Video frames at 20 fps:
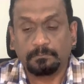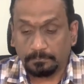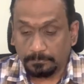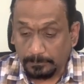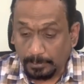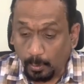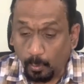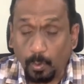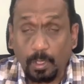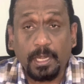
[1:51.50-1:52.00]

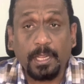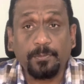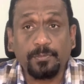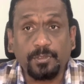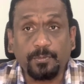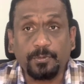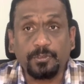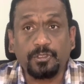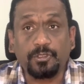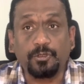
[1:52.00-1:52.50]
Now what I'm
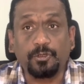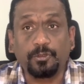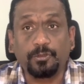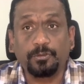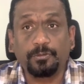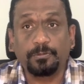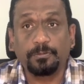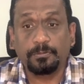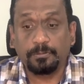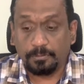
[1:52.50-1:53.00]
supposed to
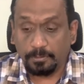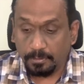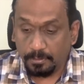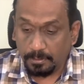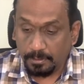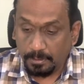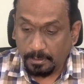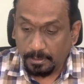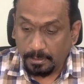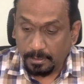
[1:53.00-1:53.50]
do?
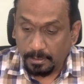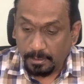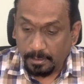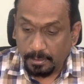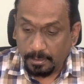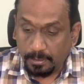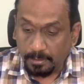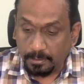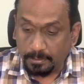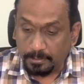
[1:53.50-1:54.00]

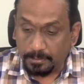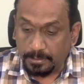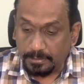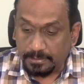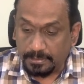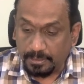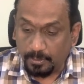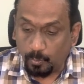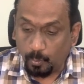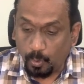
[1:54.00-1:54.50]
This
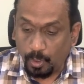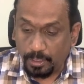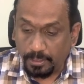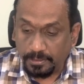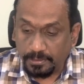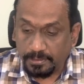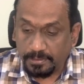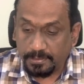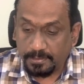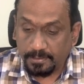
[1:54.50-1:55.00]

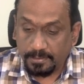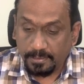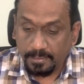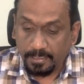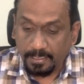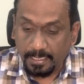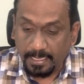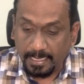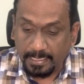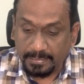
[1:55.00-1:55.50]
invoice
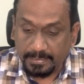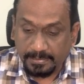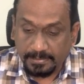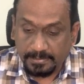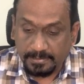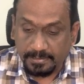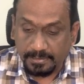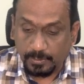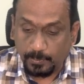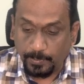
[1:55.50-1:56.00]
against
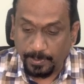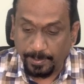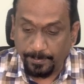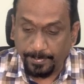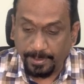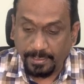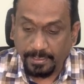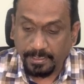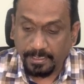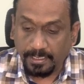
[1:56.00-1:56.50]
this
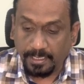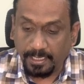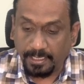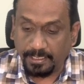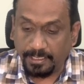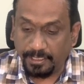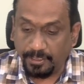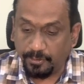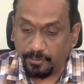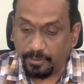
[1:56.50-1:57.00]
payment I
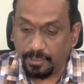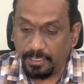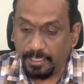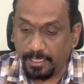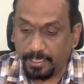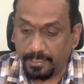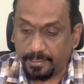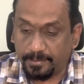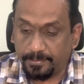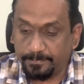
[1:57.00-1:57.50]
need to
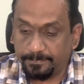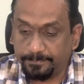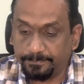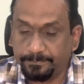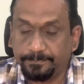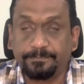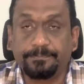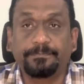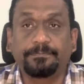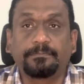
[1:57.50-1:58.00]
clear.
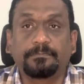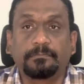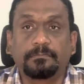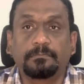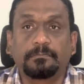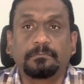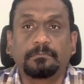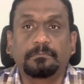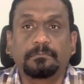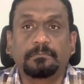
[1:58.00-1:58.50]

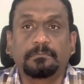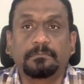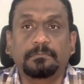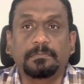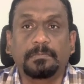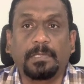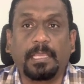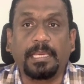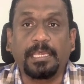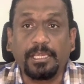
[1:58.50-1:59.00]

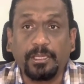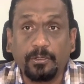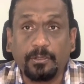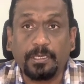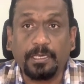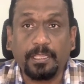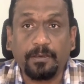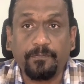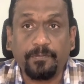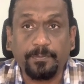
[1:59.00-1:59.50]
I need to
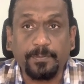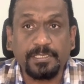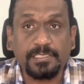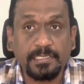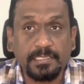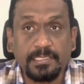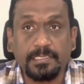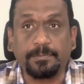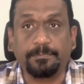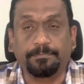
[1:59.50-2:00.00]
clear from the
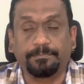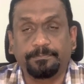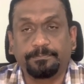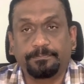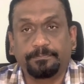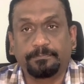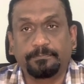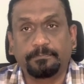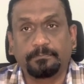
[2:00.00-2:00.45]
system.